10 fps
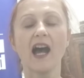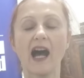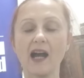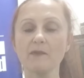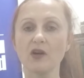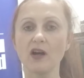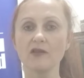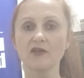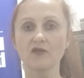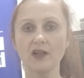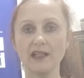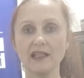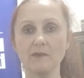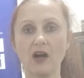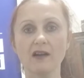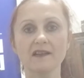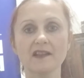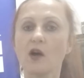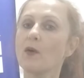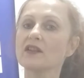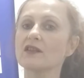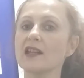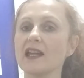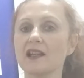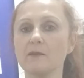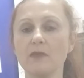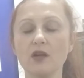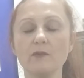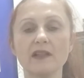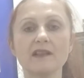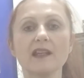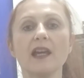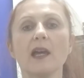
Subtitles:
I'm your host, Raleigh Marks, and I want to take a moment,